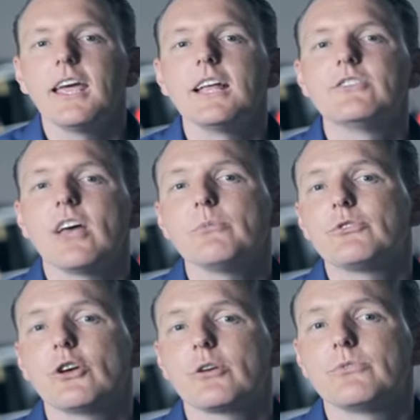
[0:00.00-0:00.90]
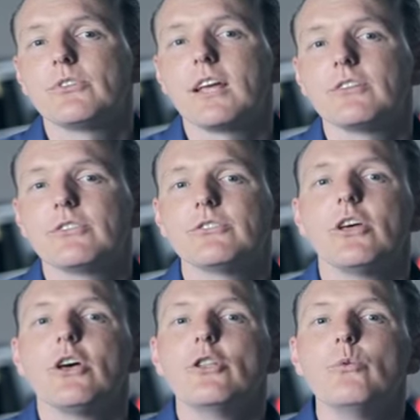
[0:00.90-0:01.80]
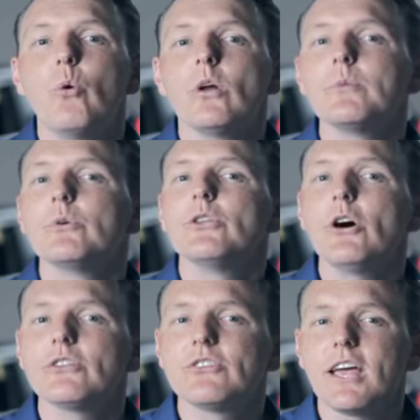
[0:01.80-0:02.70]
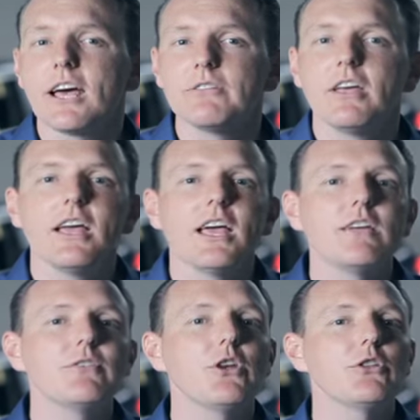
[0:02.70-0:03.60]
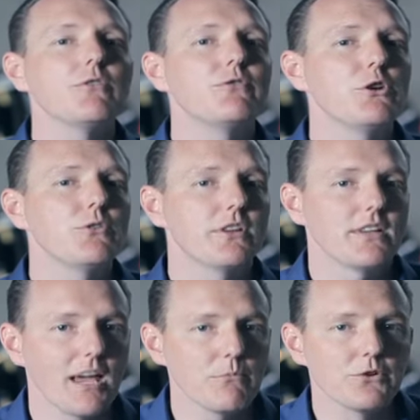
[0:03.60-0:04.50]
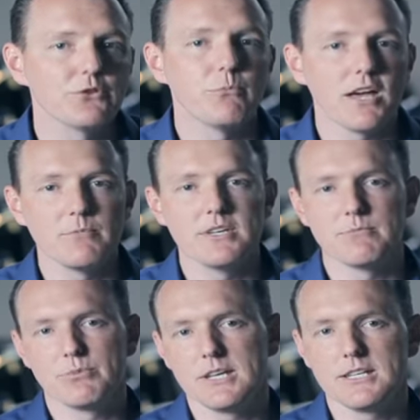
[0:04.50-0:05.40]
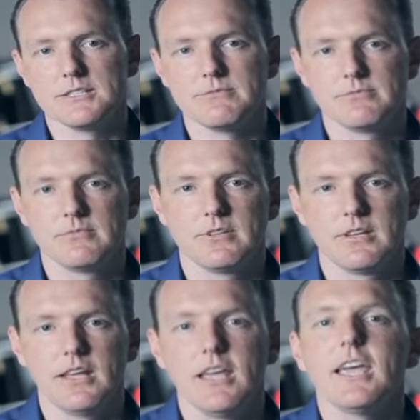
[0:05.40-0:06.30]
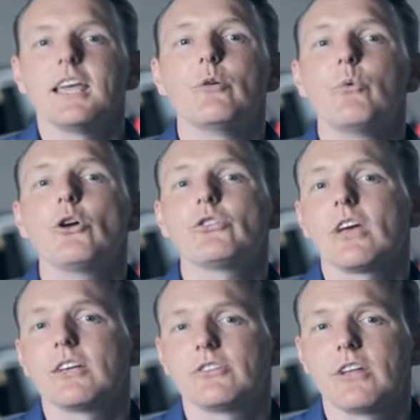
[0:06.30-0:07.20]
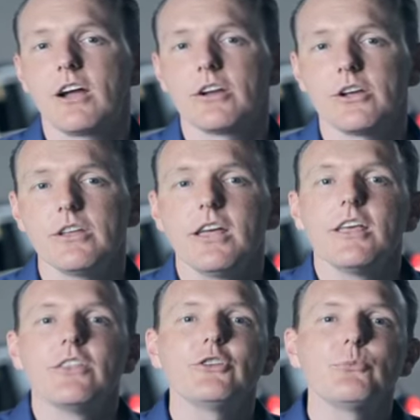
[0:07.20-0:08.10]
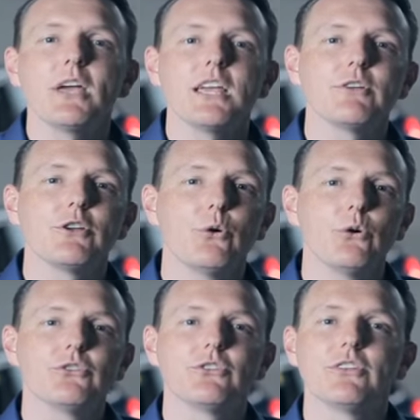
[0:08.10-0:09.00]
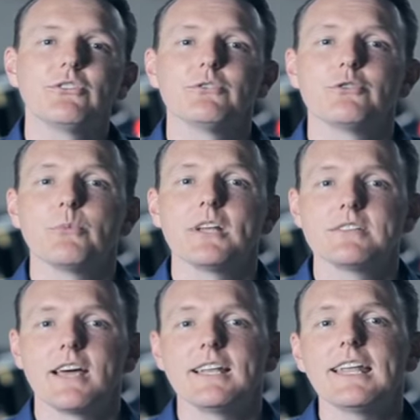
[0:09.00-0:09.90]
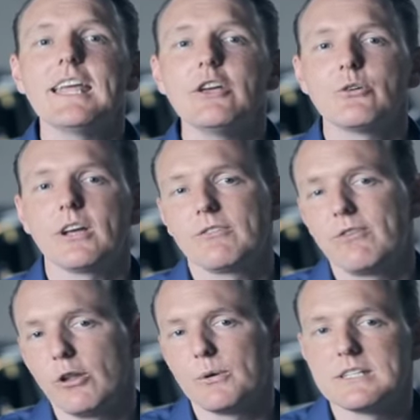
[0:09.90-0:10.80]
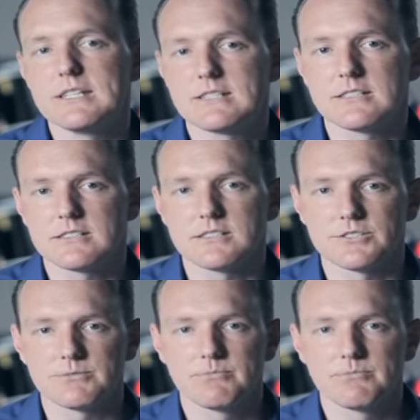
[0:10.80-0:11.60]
In some circumstances, the warning will not sound even though the view of the cameras may be impeded. In a worst case scenario, this may even cause the system to maintain incorrect following distances.